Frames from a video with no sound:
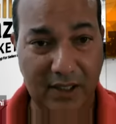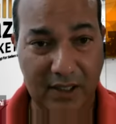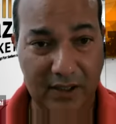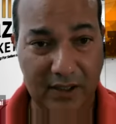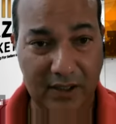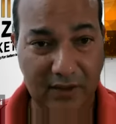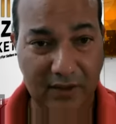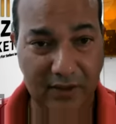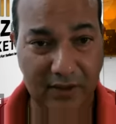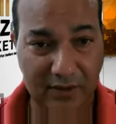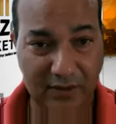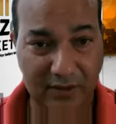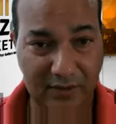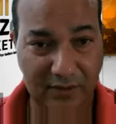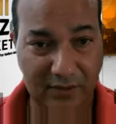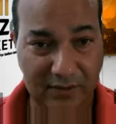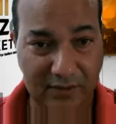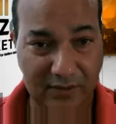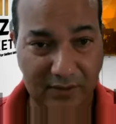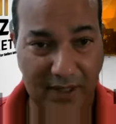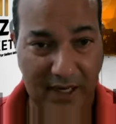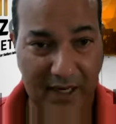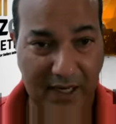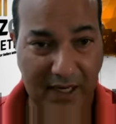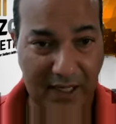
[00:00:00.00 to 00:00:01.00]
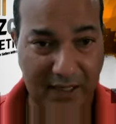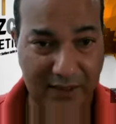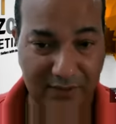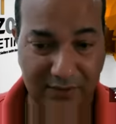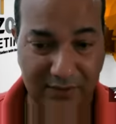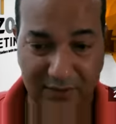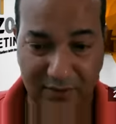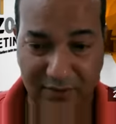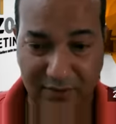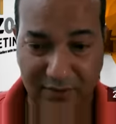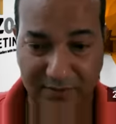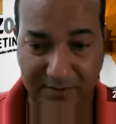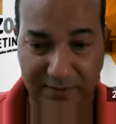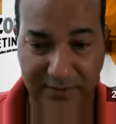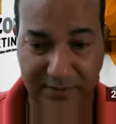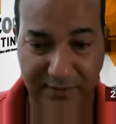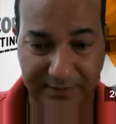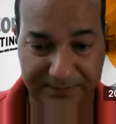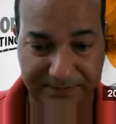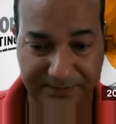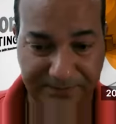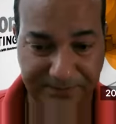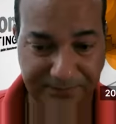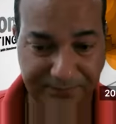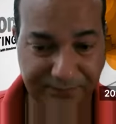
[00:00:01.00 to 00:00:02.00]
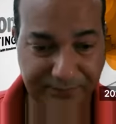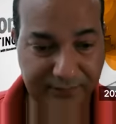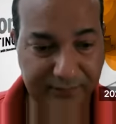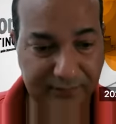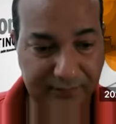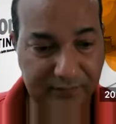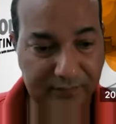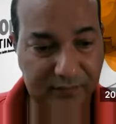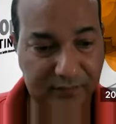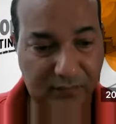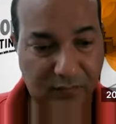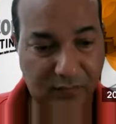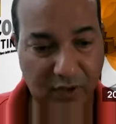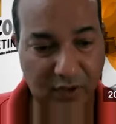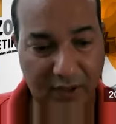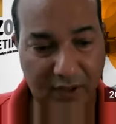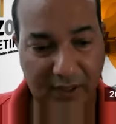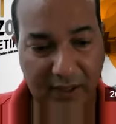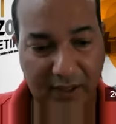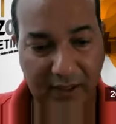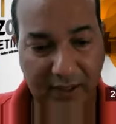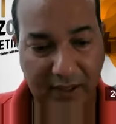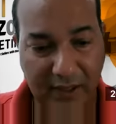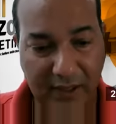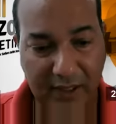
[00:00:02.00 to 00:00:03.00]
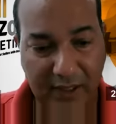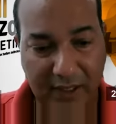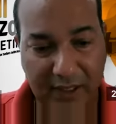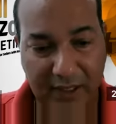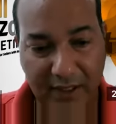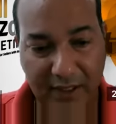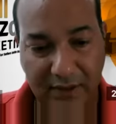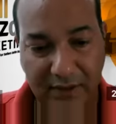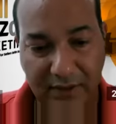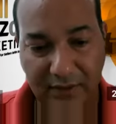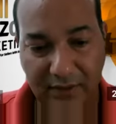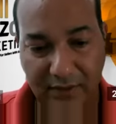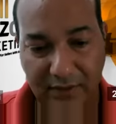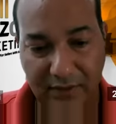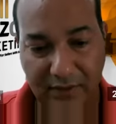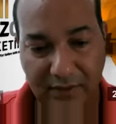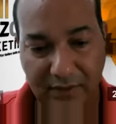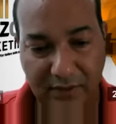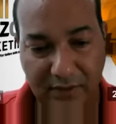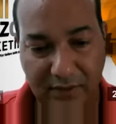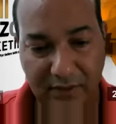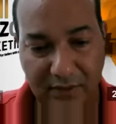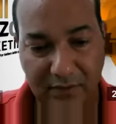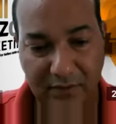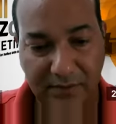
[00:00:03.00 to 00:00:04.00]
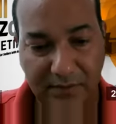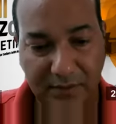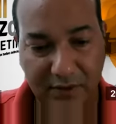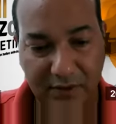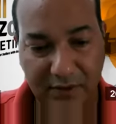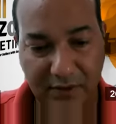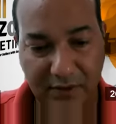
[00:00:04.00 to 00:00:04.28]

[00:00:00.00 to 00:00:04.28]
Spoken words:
you're going to do add group. You got add group